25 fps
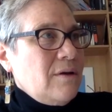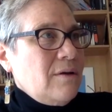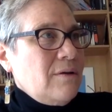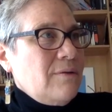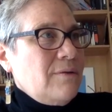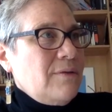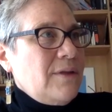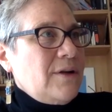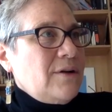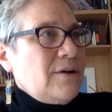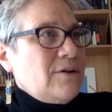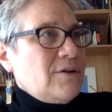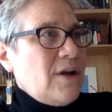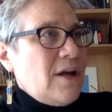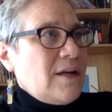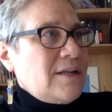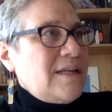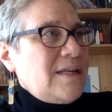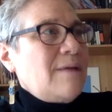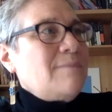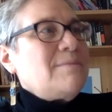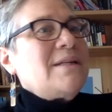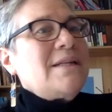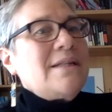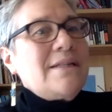that are
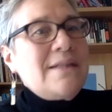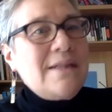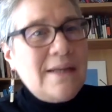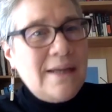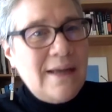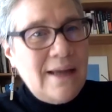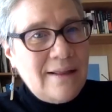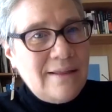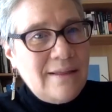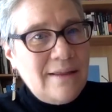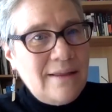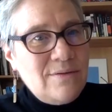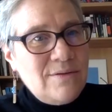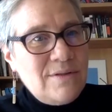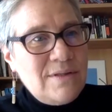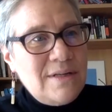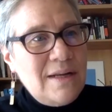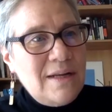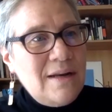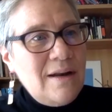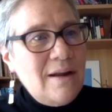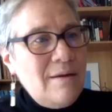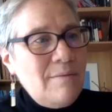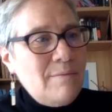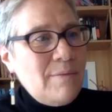attempting to get those
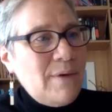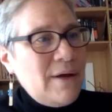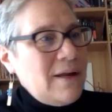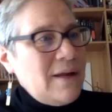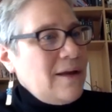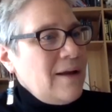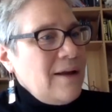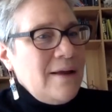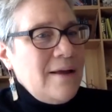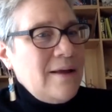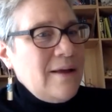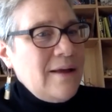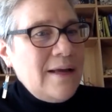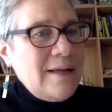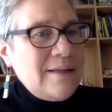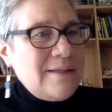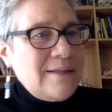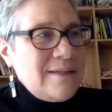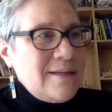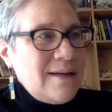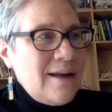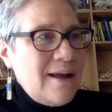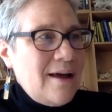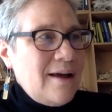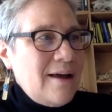data, but
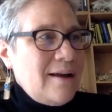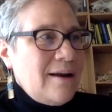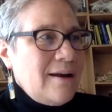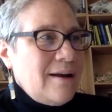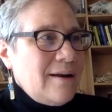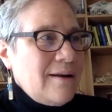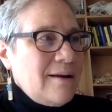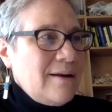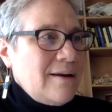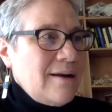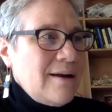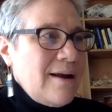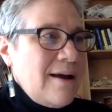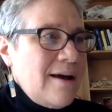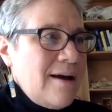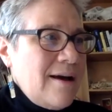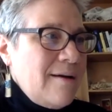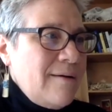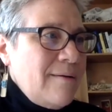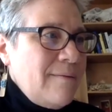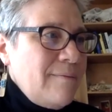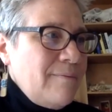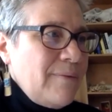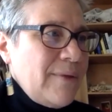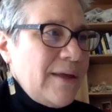it's not
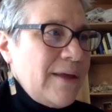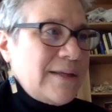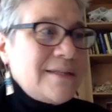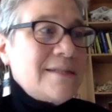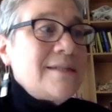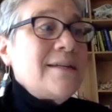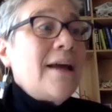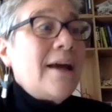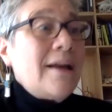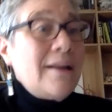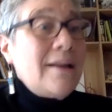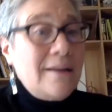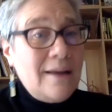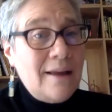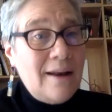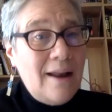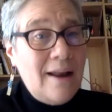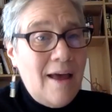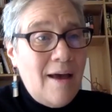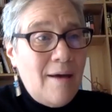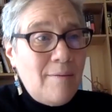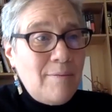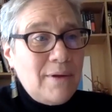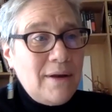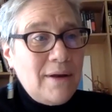um, it's not yet
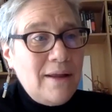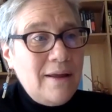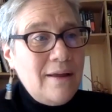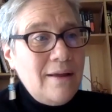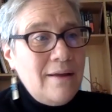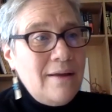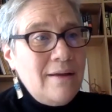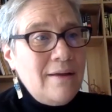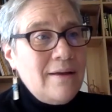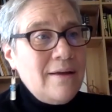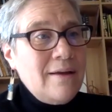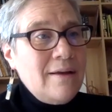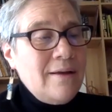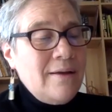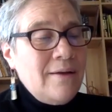happening